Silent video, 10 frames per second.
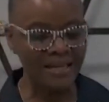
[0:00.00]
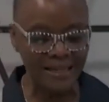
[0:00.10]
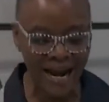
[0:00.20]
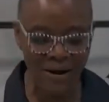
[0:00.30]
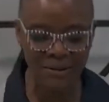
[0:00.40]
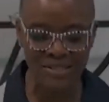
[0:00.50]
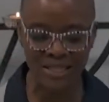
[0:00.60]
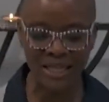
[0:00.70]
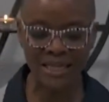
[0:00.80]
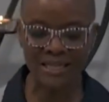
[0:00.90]

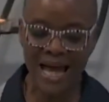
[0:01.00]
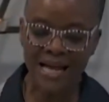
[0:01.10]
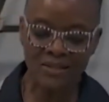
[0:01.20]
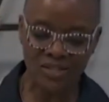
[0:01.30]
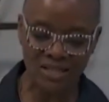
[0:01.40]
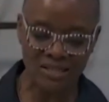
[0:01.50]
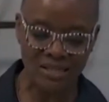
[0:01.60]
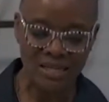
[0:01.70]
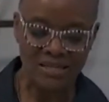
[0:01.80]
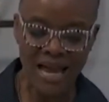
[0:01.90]
guarantee, not just
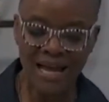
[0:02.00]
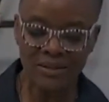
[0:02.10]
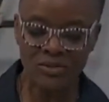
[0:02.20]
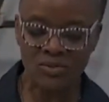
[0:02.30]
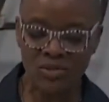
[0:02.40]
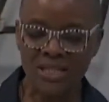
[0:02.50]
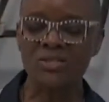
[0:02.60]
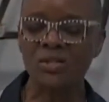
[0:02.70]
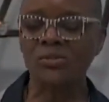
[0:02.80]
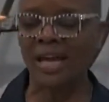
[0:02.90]

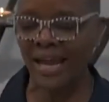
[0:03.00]
to the